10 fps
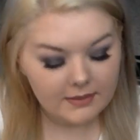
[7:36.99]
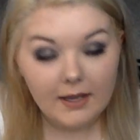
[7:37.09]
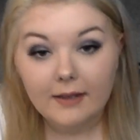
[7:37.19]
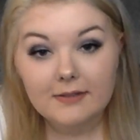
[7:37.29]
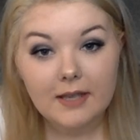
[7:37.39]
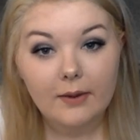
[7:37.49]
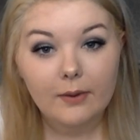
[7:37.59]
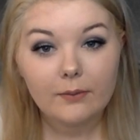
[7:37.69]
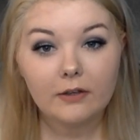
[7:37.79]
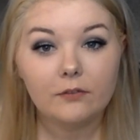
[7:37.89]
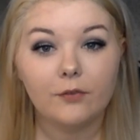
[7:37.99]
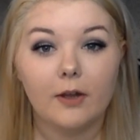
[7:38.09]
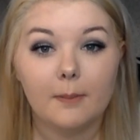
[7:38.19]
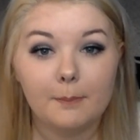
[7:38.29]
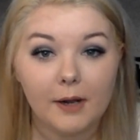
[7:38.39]
That is how I went
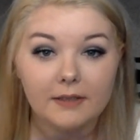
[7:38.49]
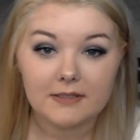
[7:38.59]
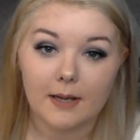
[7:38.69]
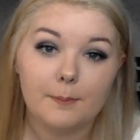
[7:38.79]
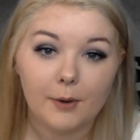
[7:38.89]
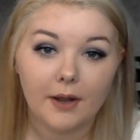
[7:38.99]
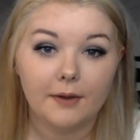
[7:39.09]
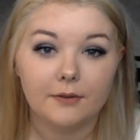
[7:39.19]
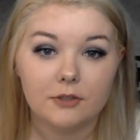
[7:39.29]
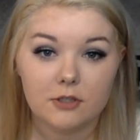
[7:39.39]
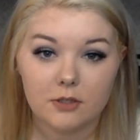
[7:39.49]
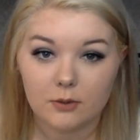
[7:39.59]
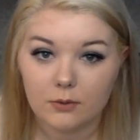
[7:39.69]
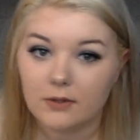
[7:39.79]
from box dye brown to